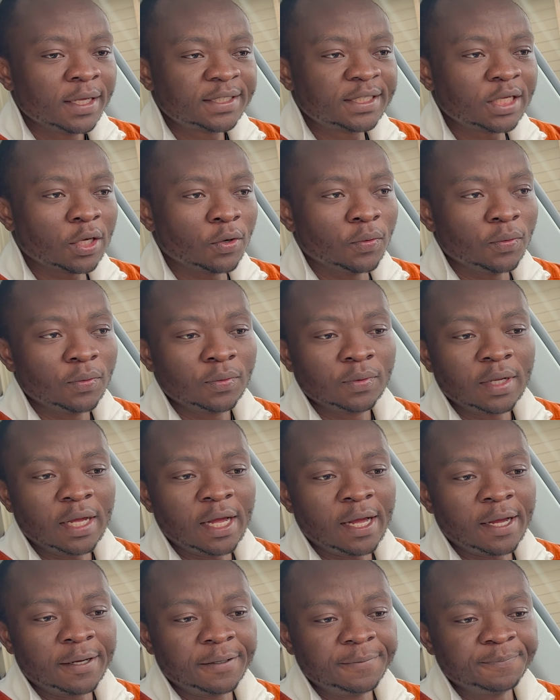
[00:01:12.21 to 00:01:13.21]
So
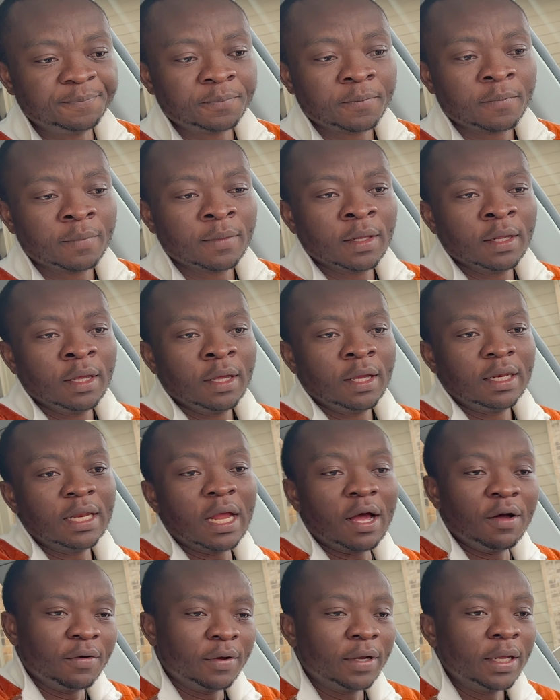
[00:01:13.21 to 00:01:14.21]

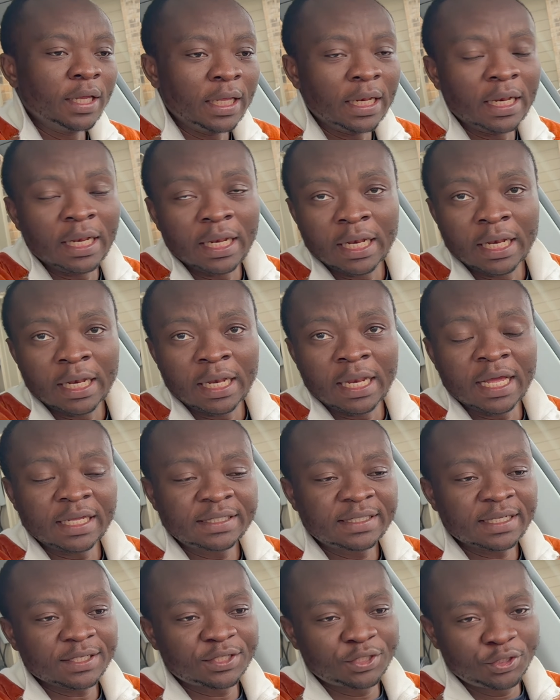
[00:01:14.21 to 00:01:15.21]
now
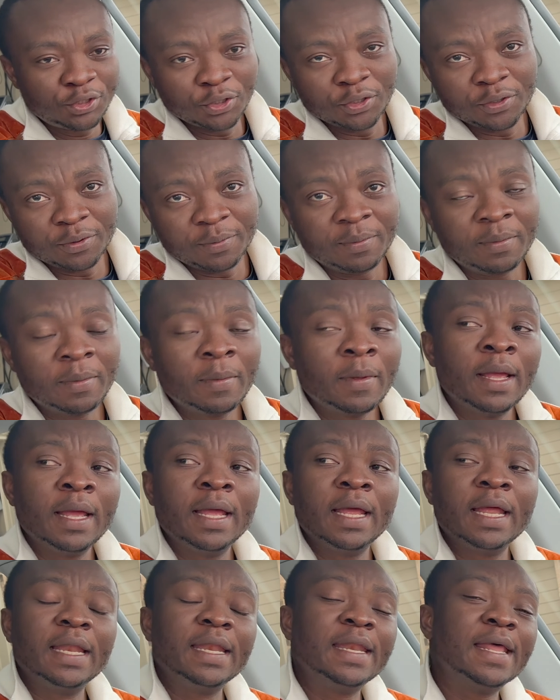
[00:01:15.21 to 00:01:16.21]
let's assume
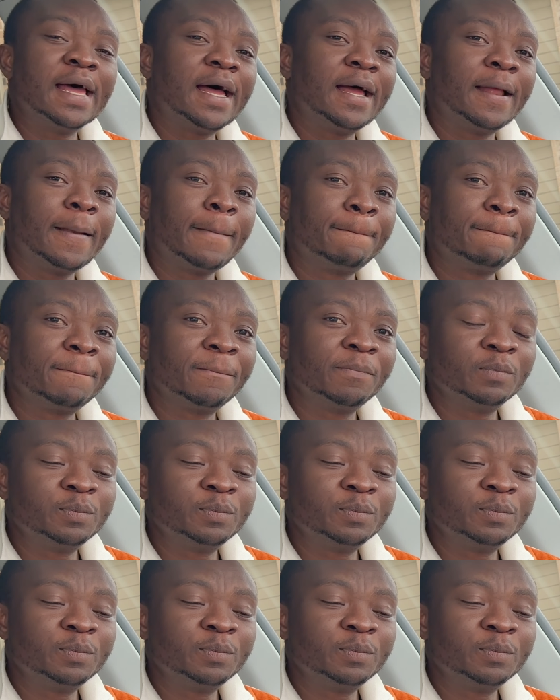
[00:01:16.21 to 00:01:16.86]
that